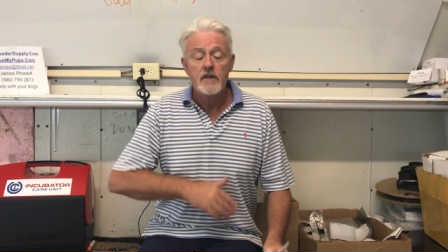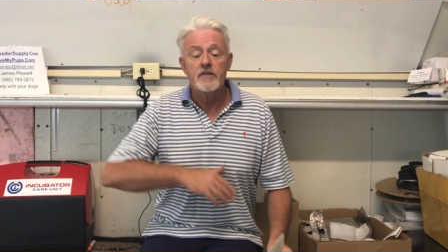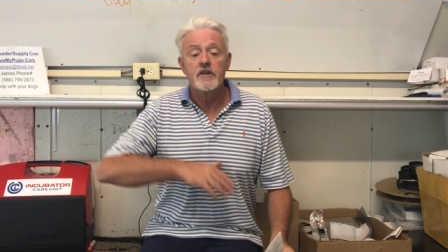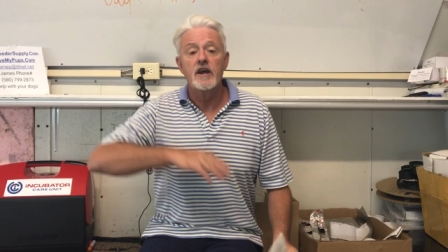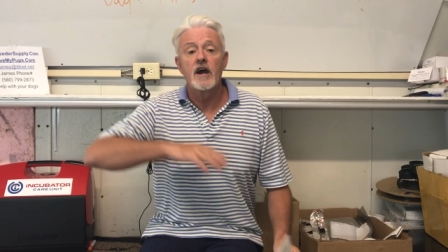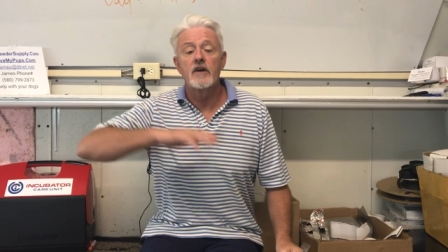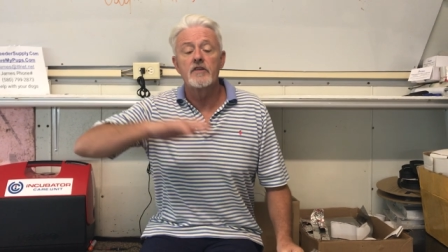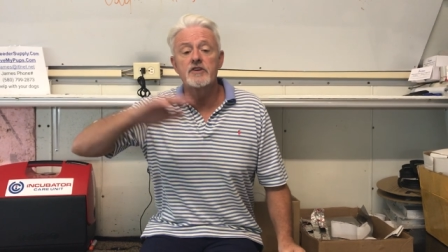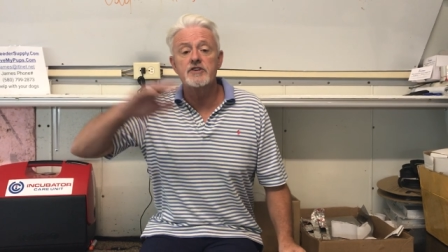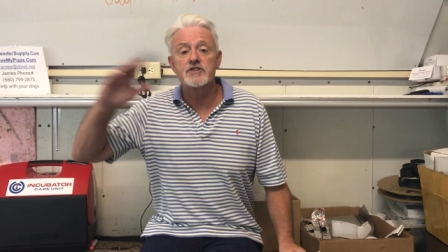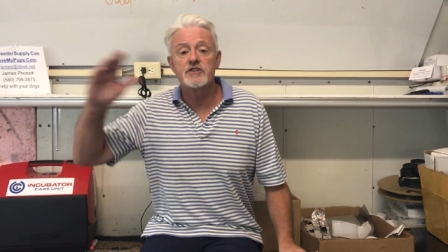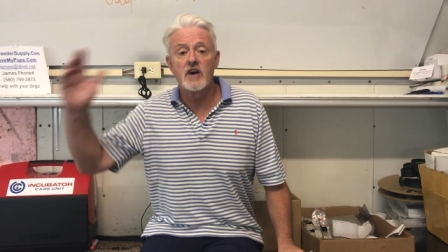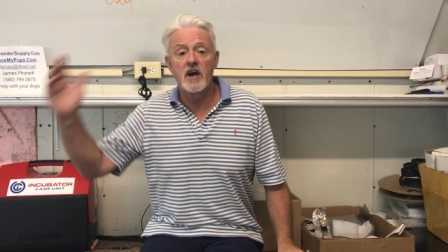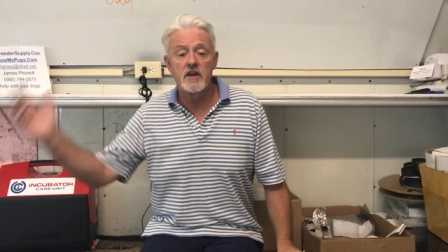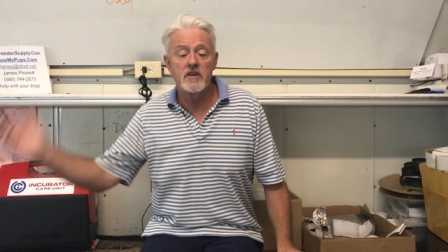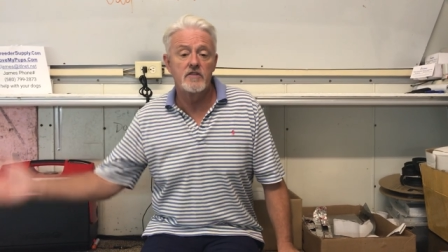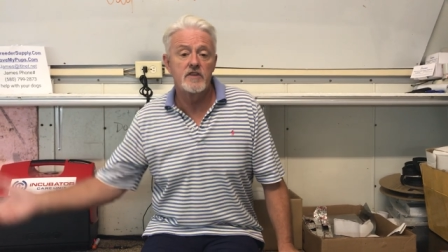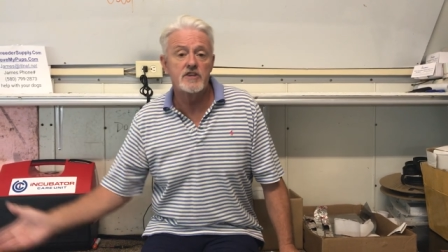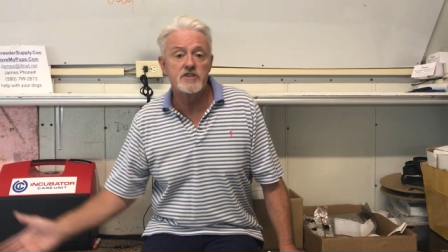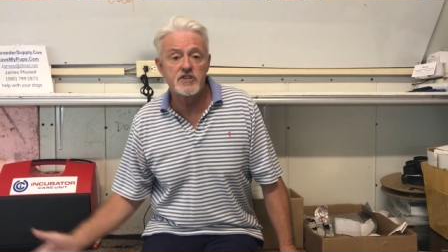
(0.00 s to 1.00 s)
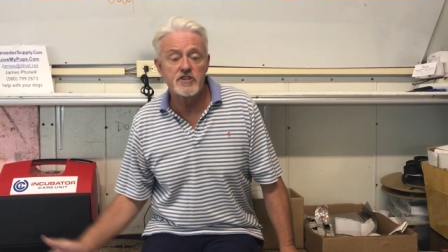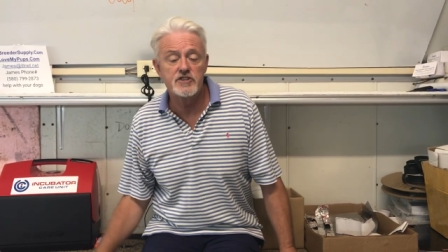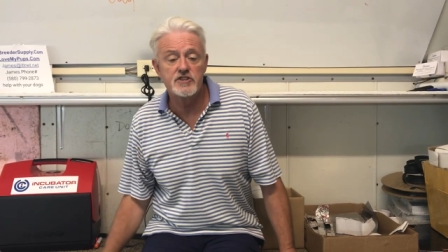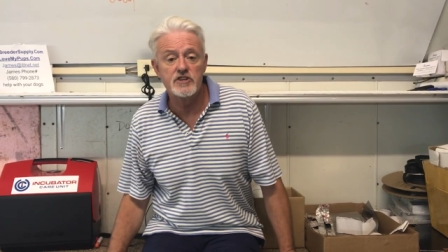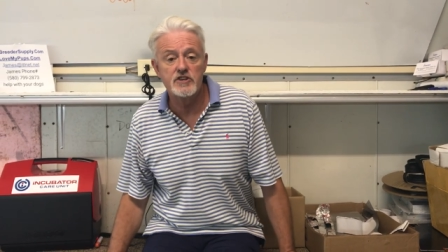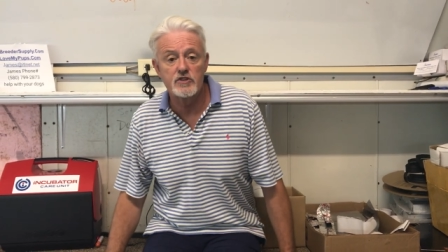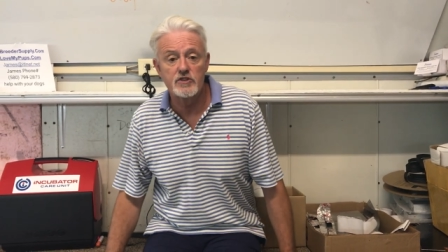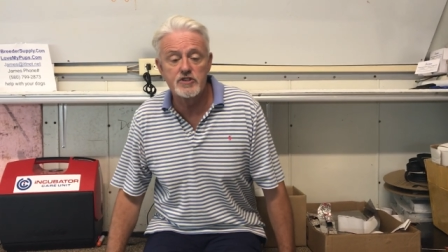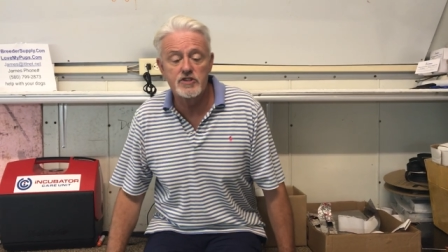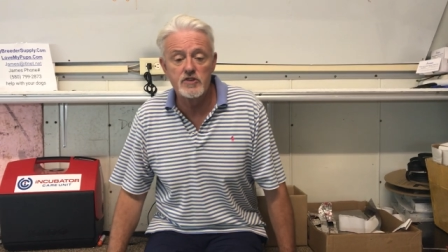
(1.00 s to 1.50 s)
The other side of this is
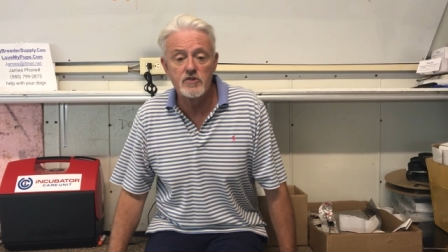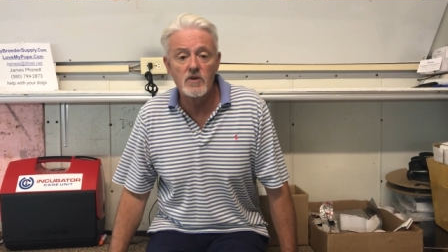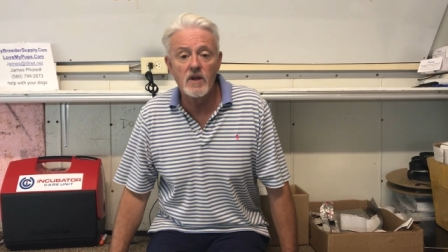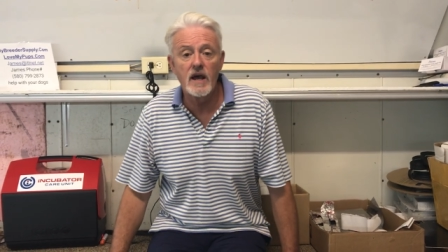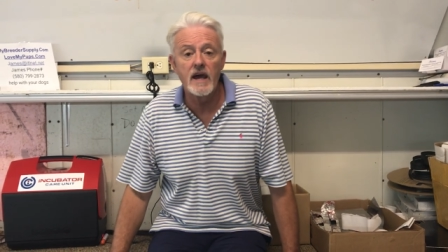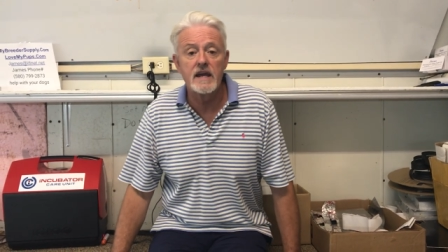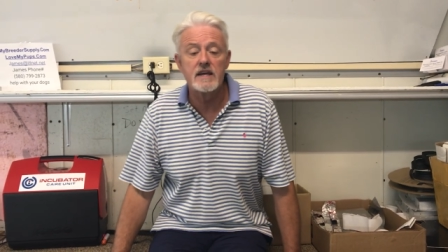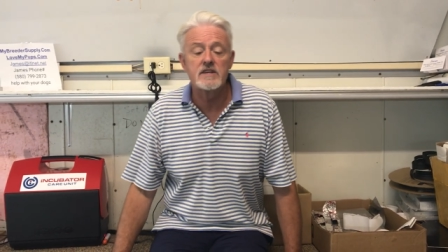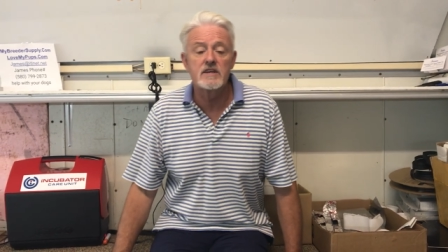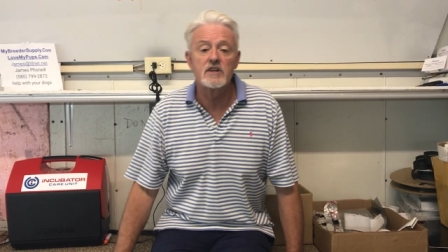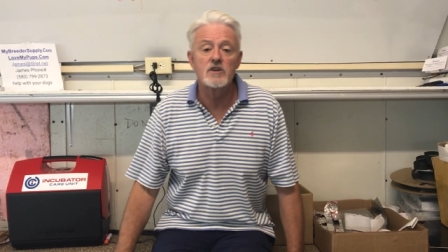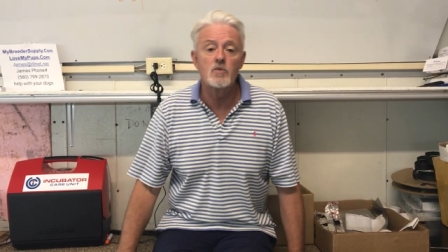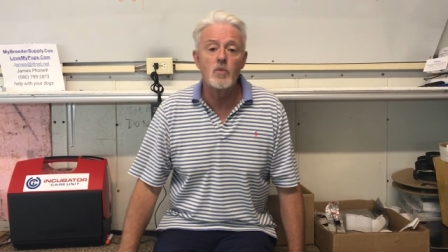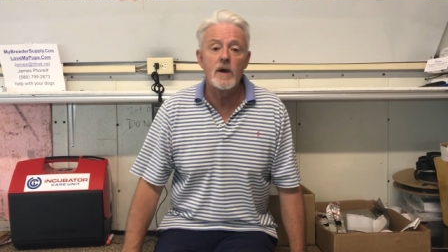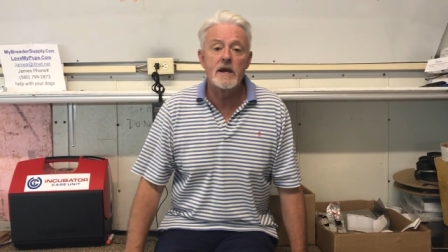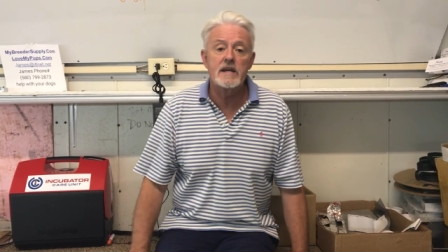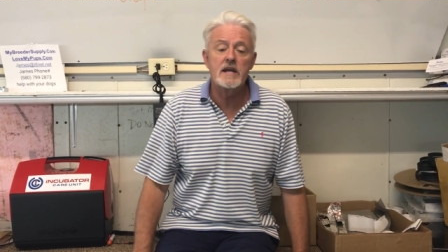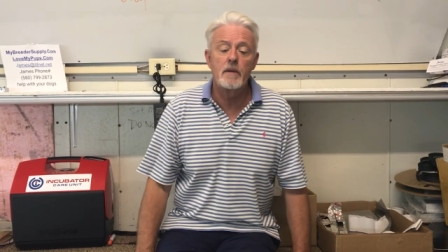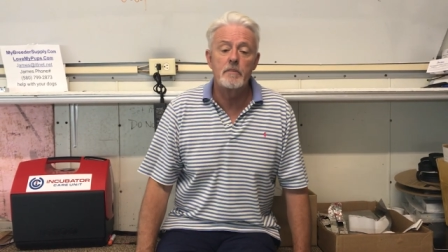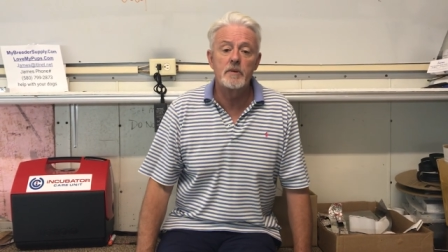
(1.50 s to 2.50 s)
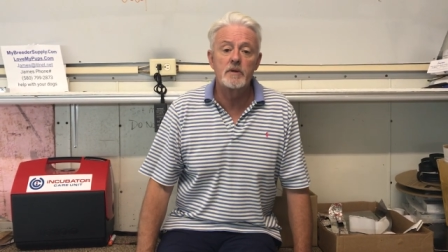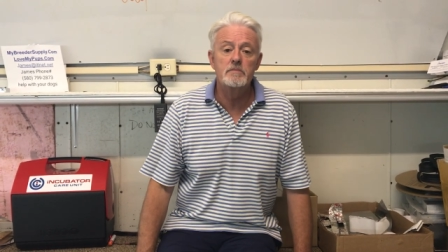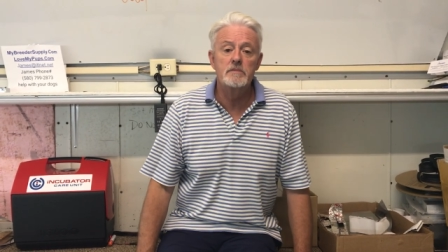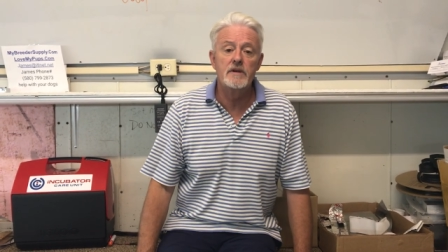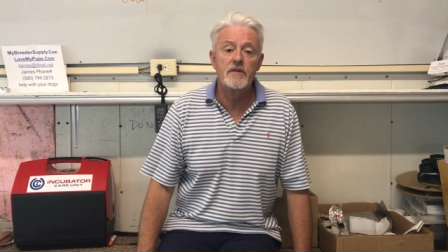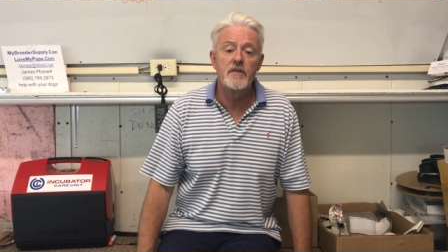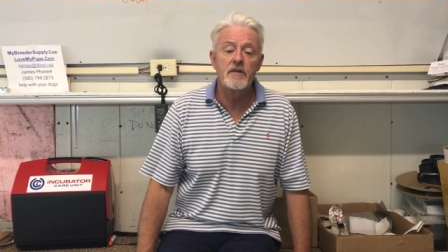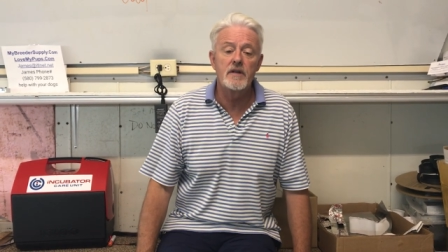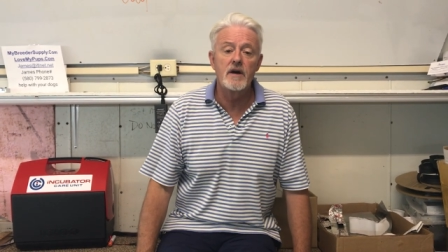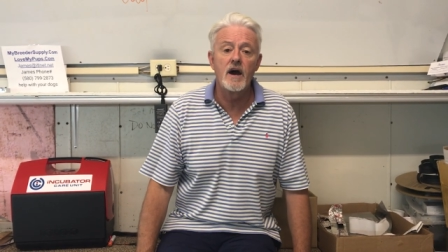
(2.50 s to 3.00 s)
that you're too late and you wake up in the
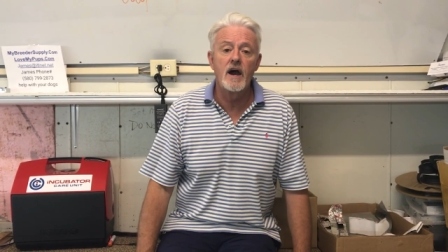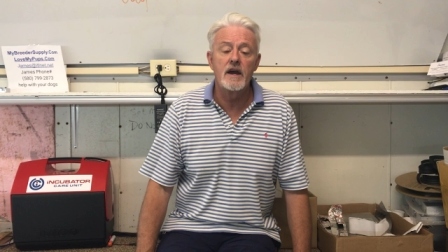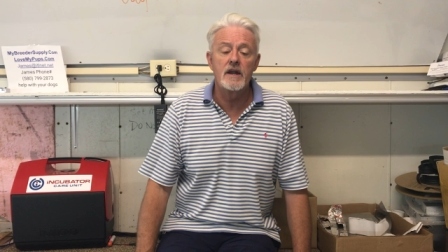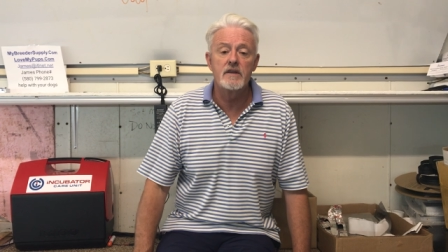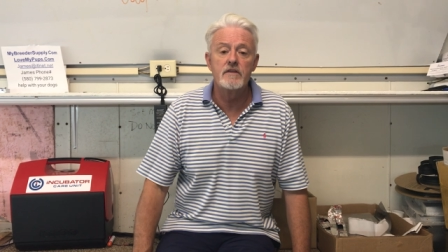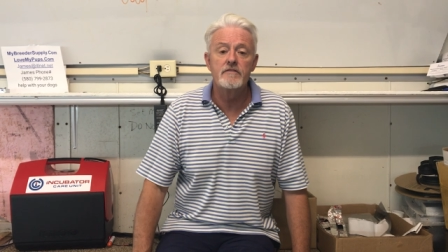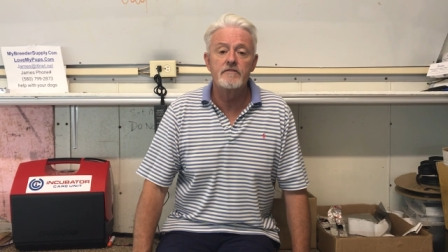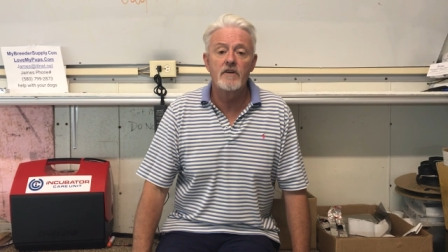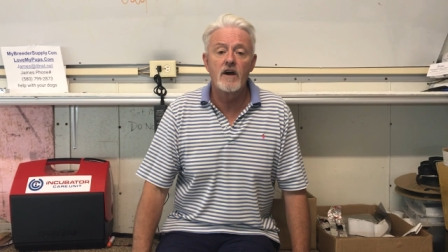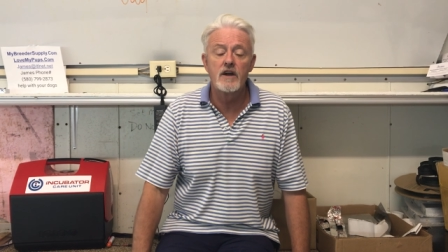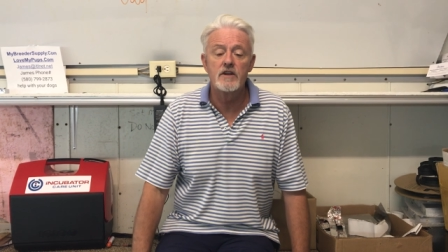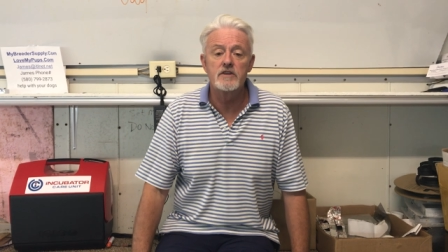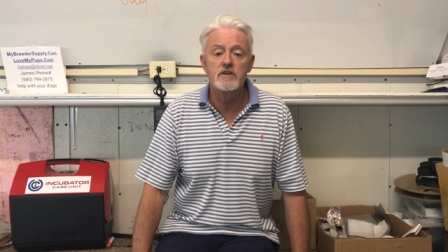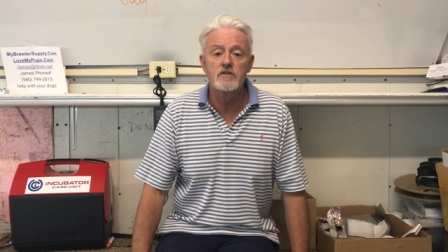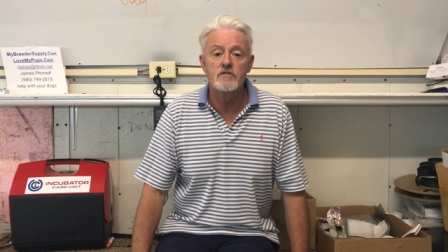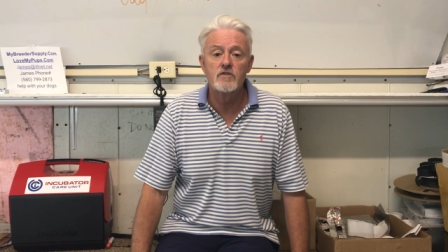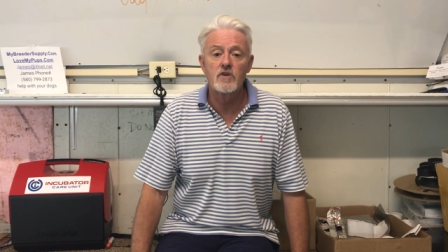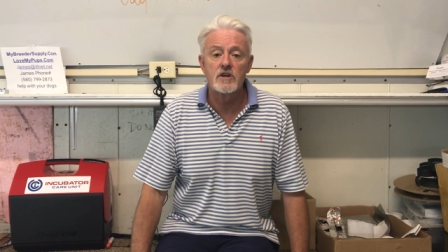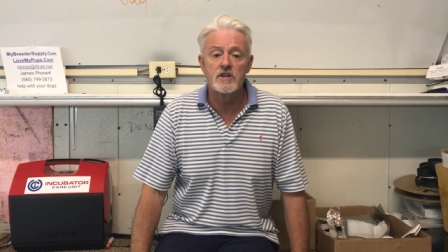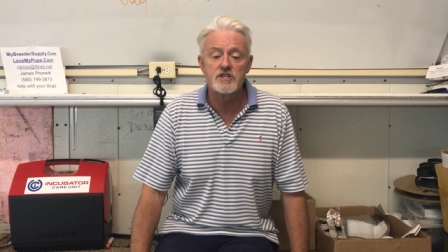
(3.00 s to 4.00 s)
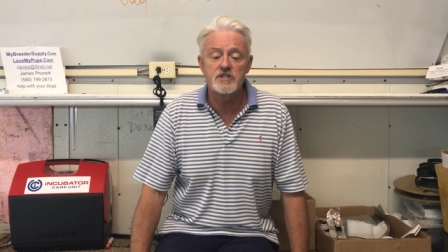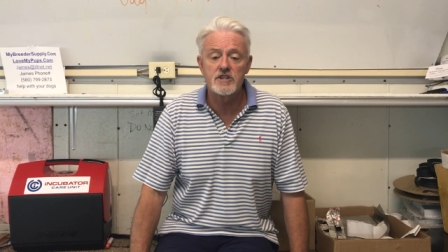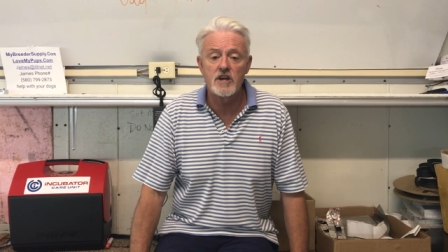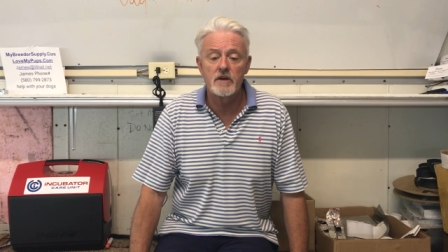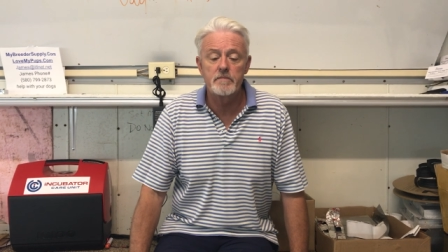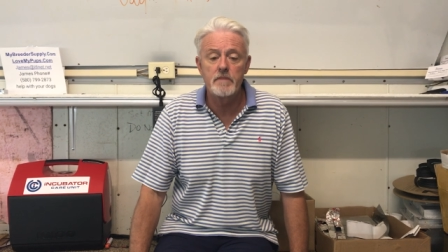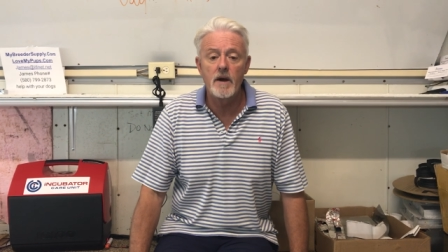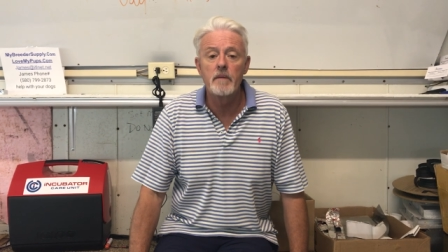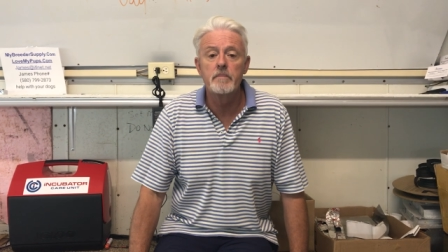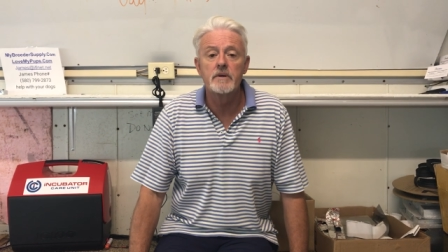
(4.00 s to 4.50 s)
middle of the night and you find that you've got a
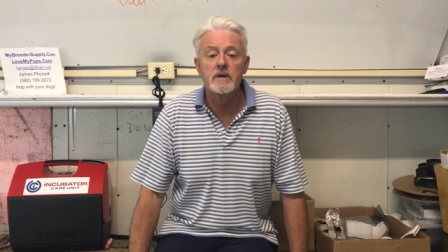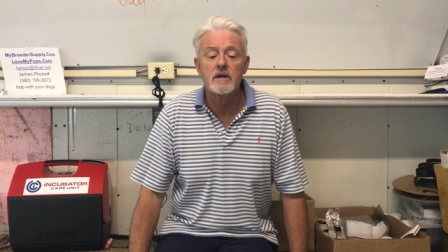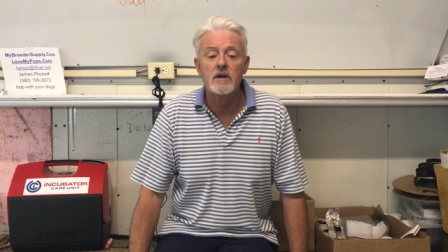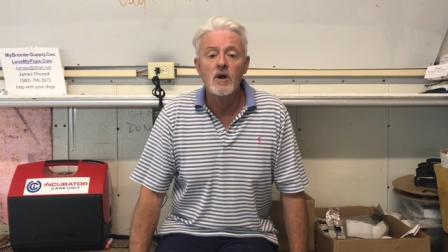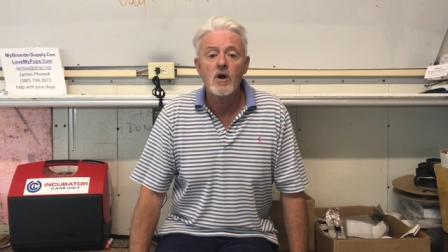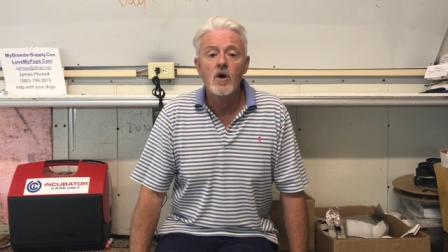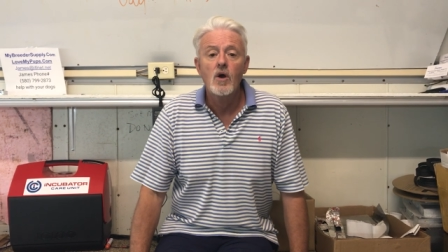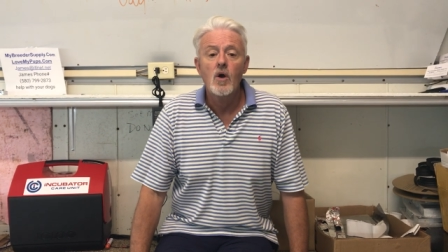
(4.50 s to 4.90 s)
stuck puppy,